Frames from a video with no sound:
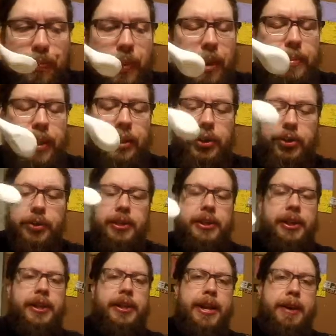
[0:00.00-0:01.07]
I'm not sure what's
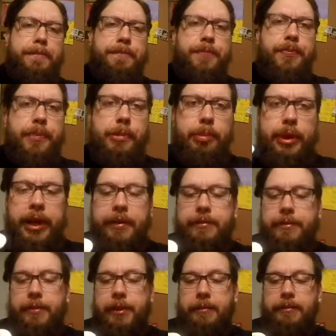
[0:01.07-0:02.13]
in that black
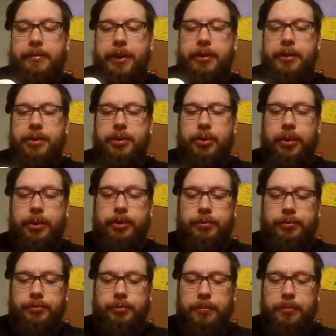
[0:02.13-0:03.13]
fragrance oil,